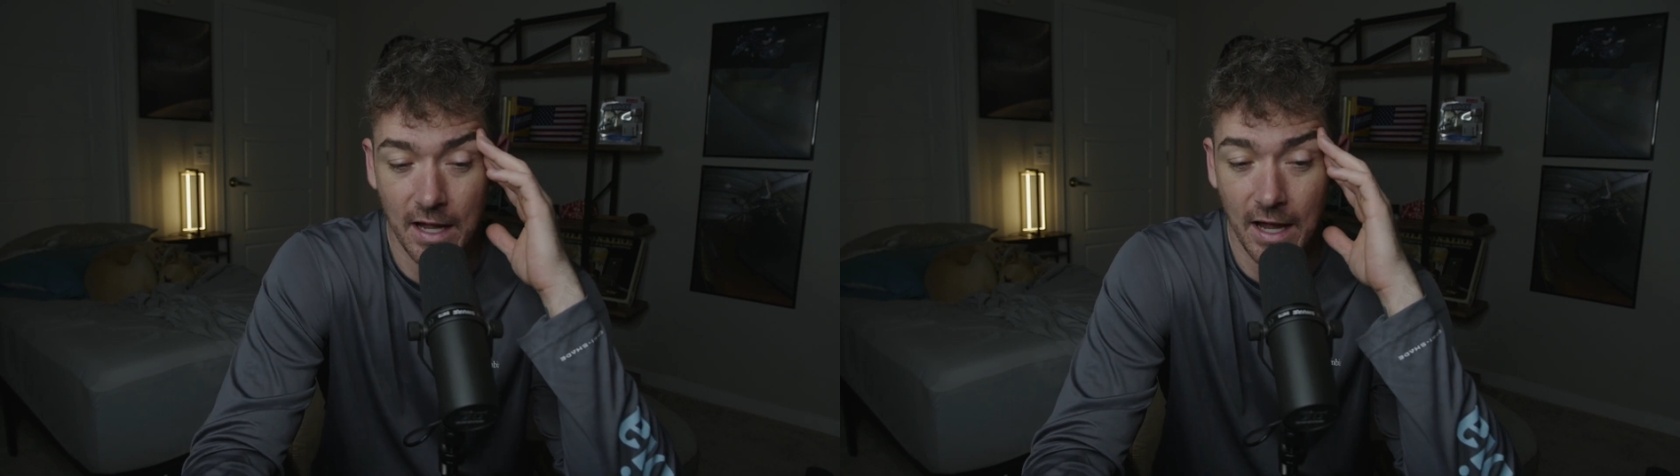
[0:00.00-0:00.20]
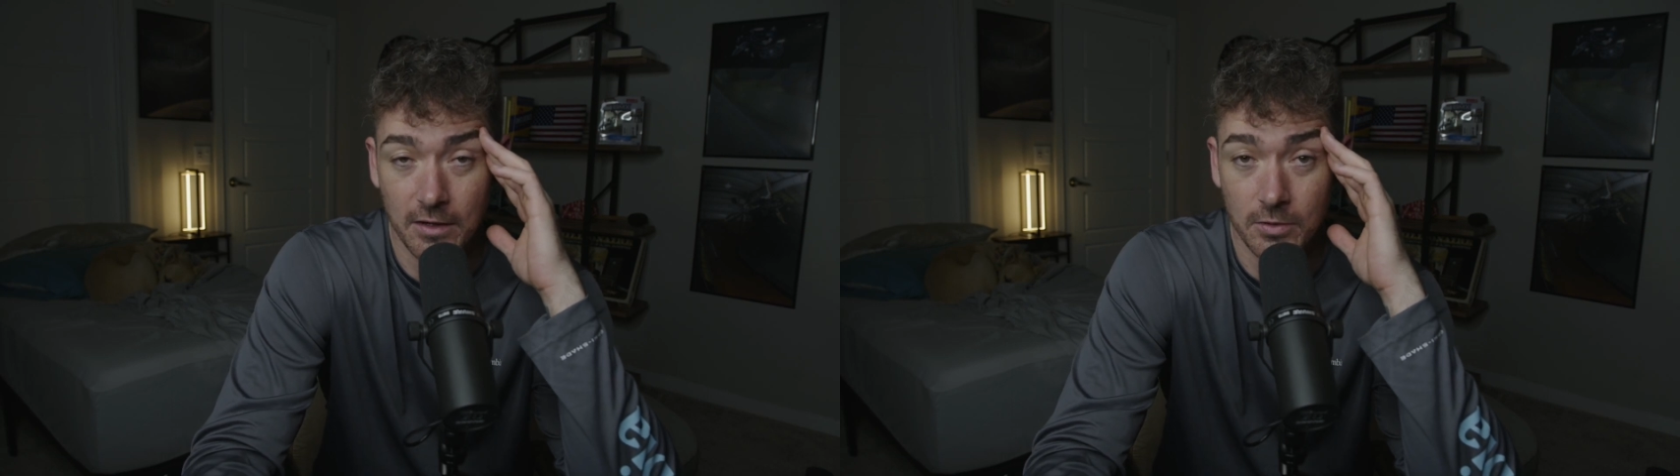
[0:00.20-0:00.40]

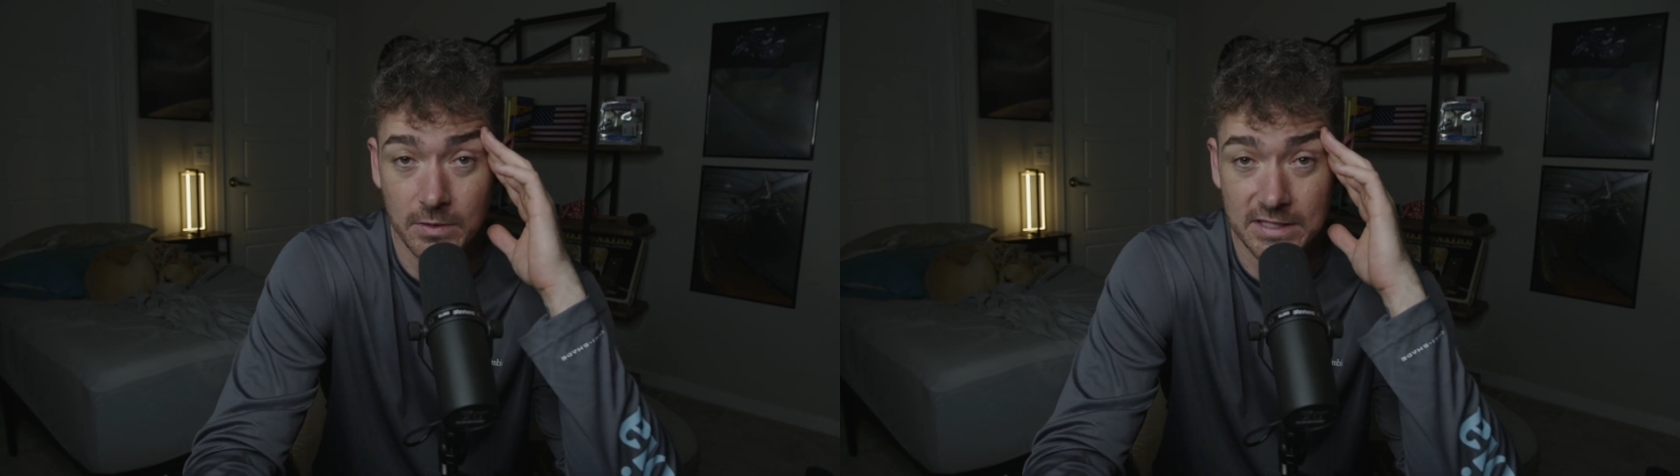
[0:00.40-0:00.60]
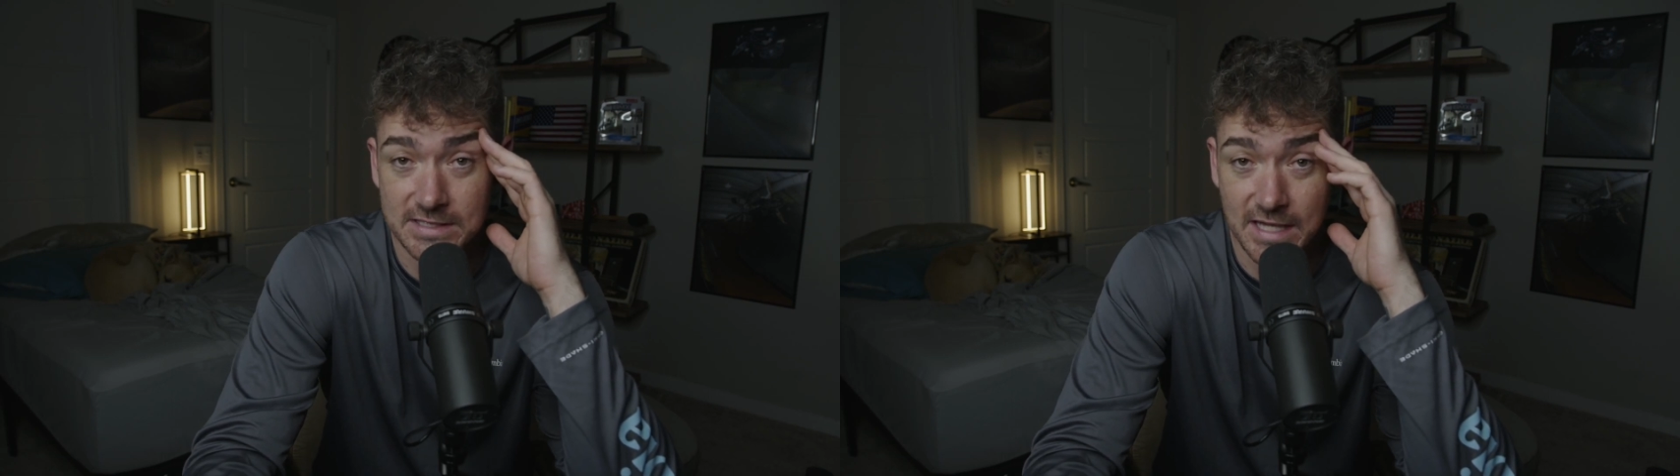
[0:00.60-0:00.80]
I don't know
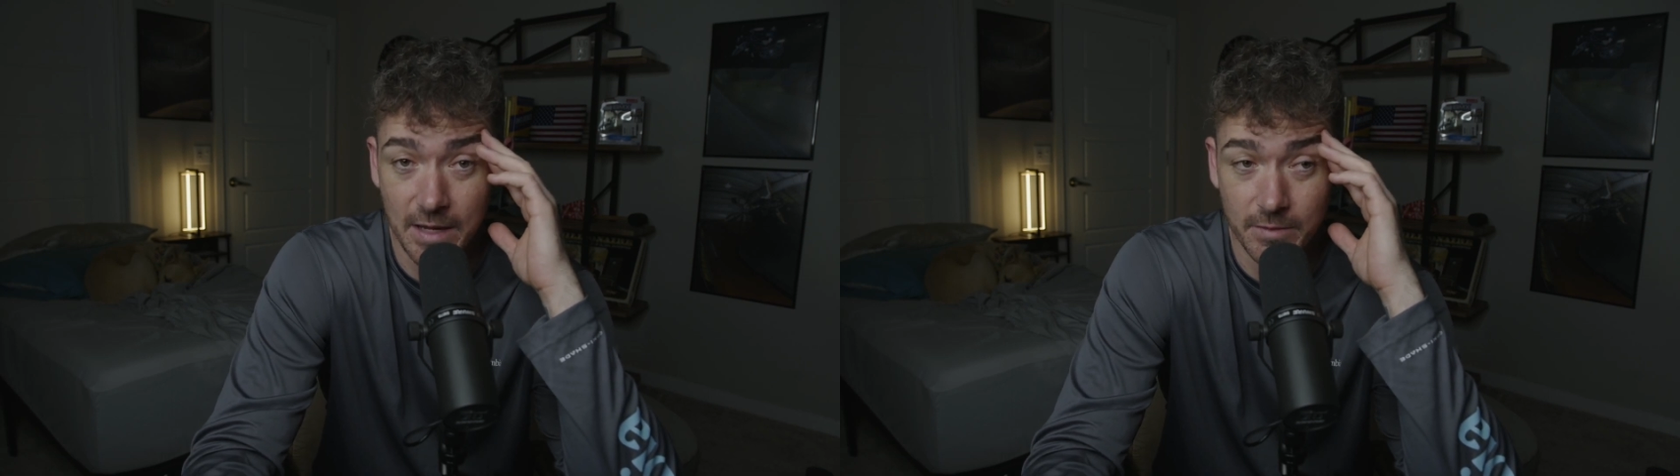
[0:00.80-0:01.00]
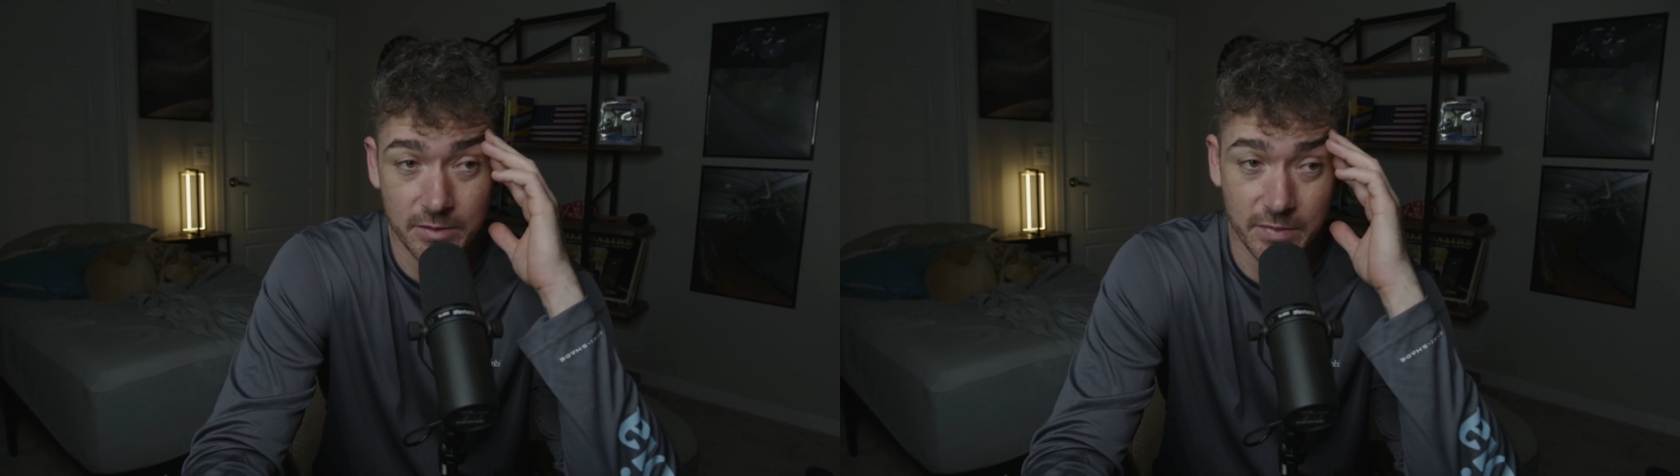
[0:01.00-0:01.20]
what the
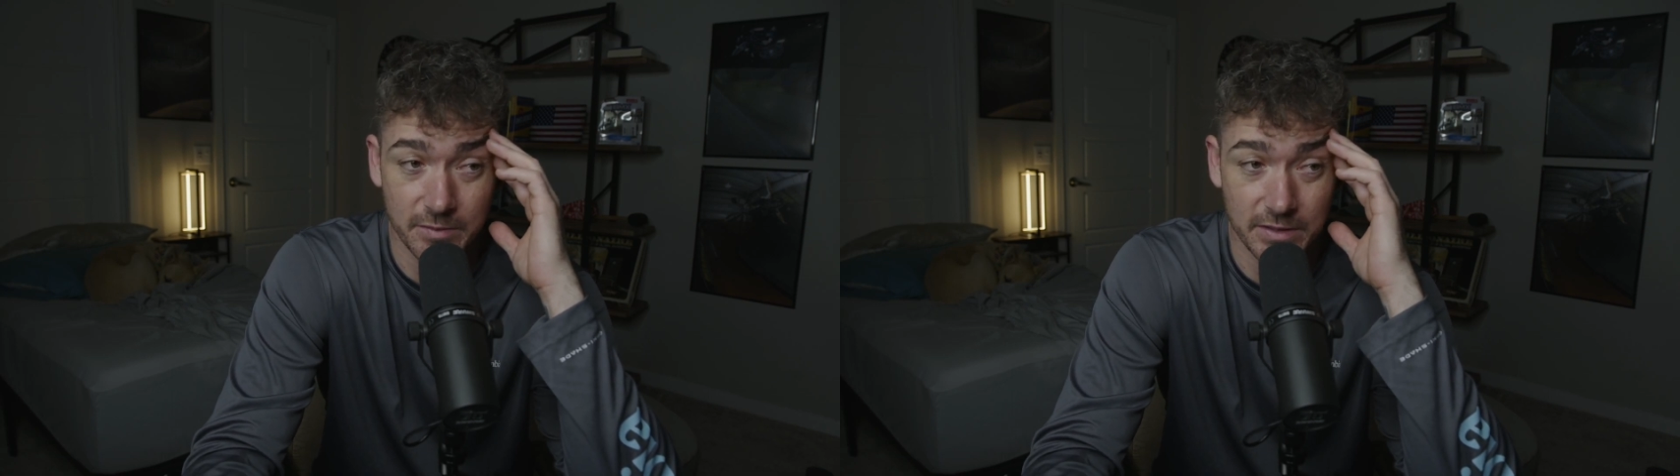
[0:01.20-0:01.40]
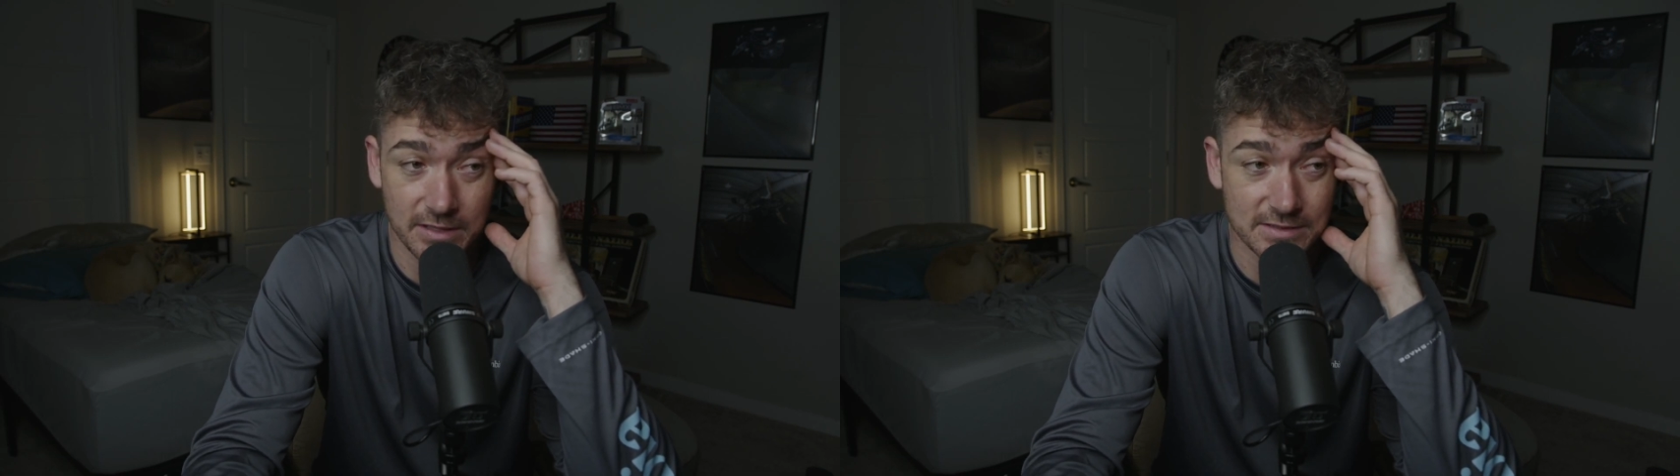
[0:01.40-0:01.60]
scam could be,
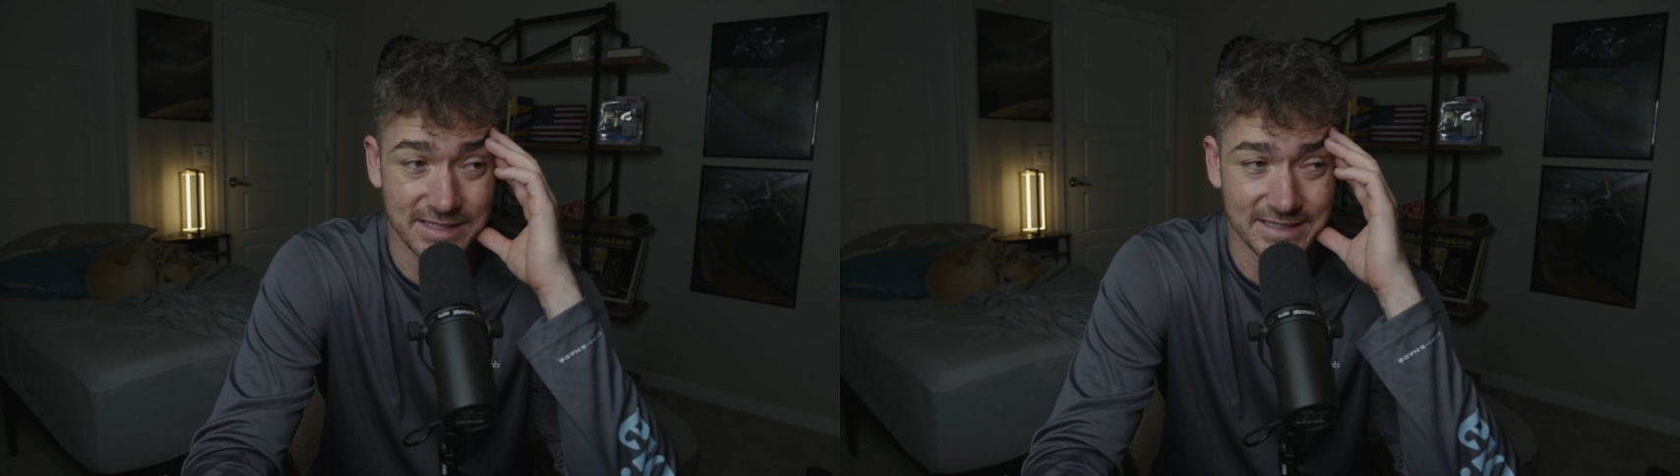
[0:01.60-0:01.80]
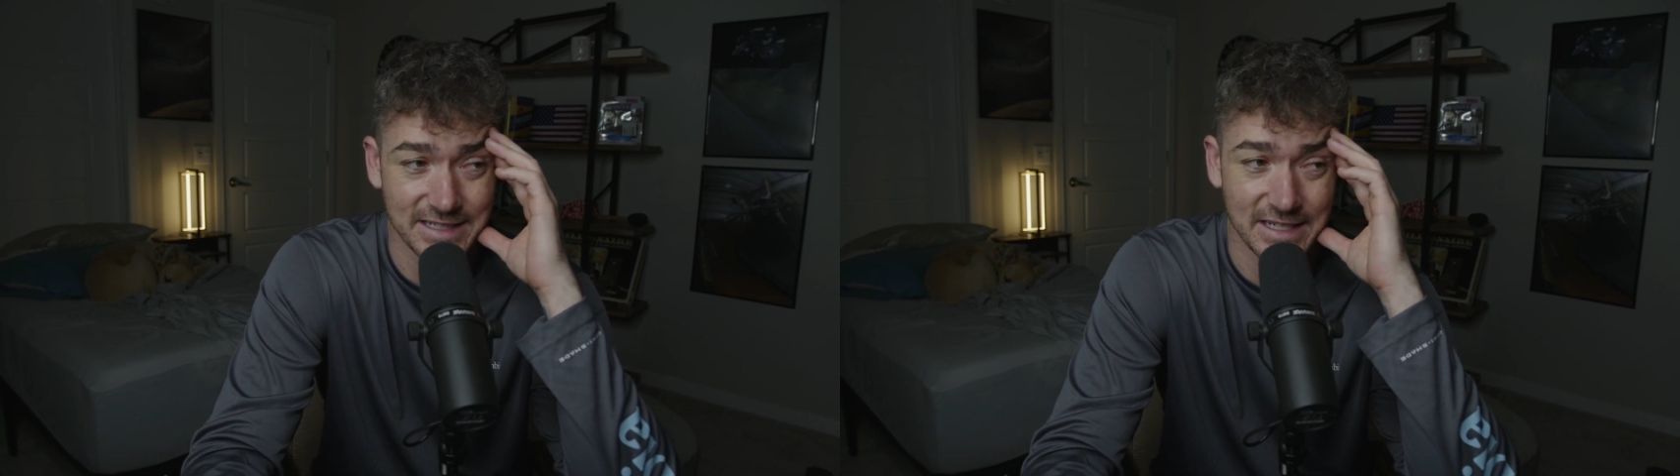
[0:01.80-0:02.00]
but I was like